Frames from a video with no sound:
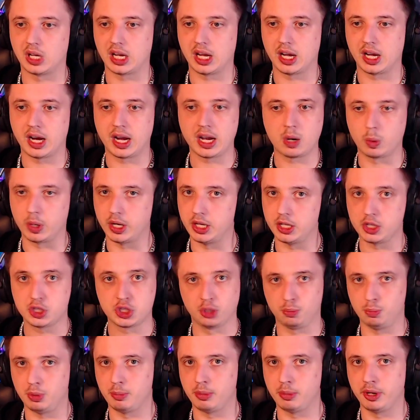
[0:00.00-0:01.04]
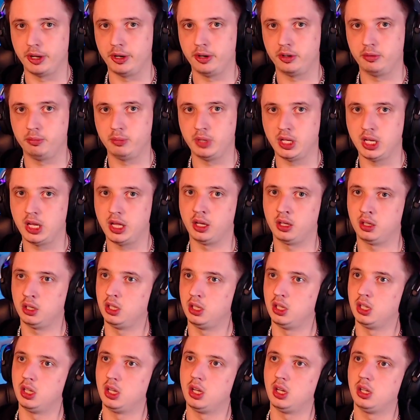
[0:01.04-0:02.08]
either way, it should be better, meaning
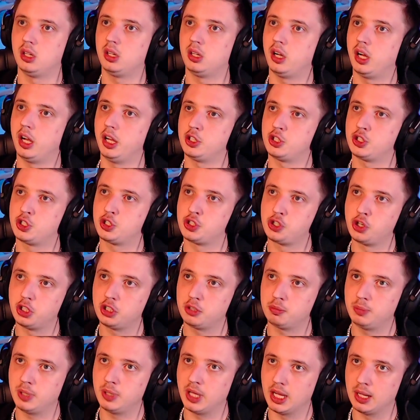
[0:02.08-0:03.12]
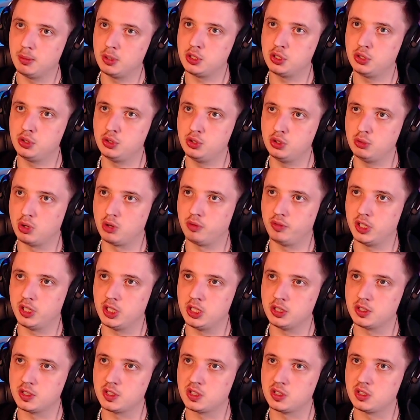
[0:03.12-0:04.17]
I should be able to do more
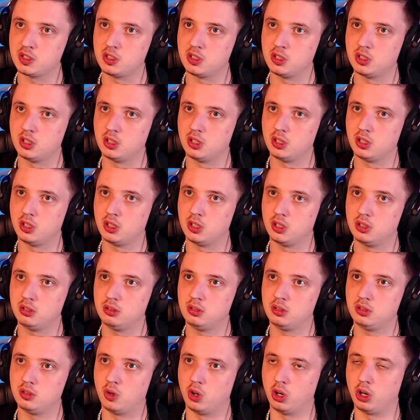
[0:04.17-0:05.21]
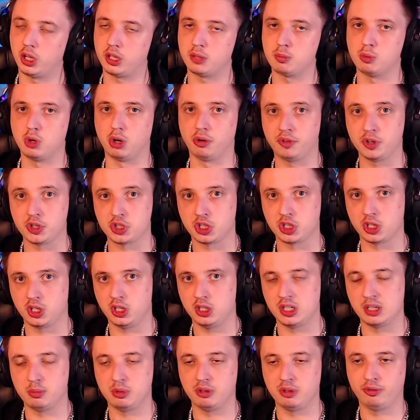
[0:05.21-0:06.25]
videos, or like more efficiently
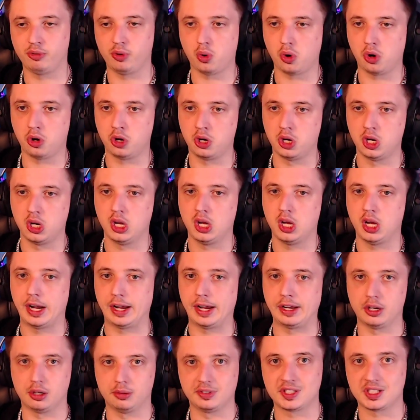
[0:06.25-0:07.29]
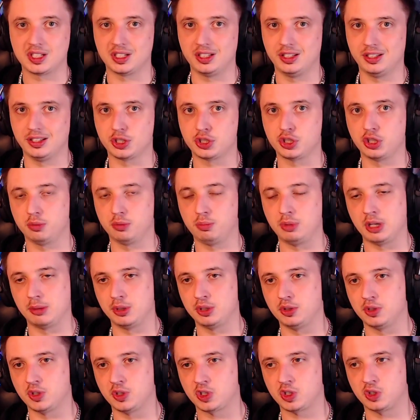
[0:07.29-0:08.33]
than before. And obviously I should be able
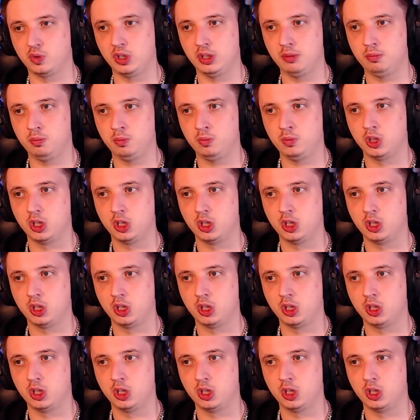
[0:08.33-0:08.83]
to stream,